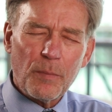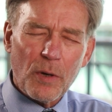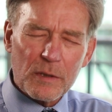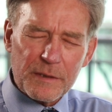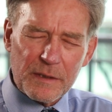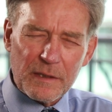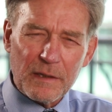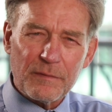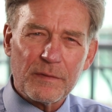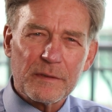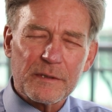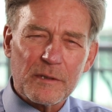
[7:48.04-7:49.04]

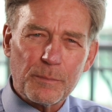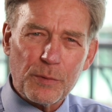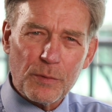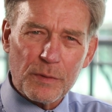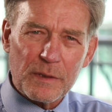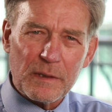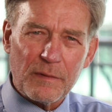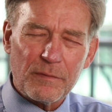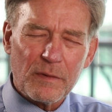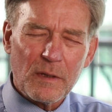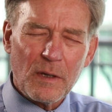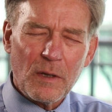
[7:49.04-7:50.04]
positive, supportive,